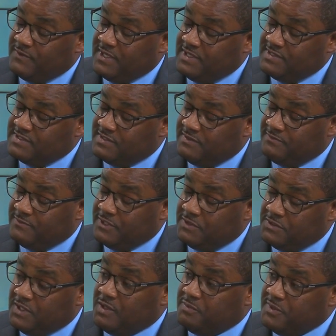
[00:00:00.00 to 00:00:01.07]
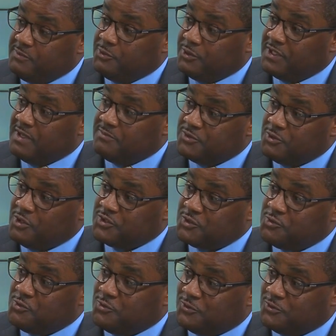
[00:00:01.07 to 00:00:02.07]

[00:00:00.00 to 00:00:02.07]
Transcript: phase of uh, young people to come That's to our great.